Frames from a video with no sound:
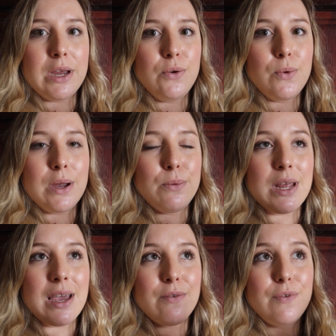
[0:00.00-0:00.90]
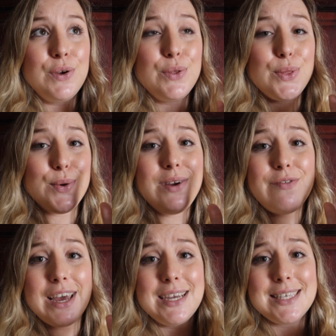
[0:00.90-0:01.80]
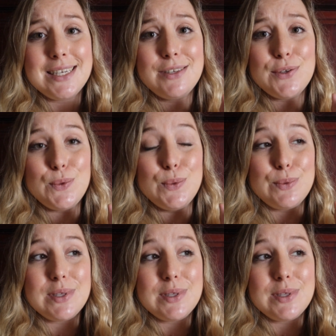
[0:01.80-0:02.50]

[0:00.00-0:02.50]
I knew I would have 3 flights into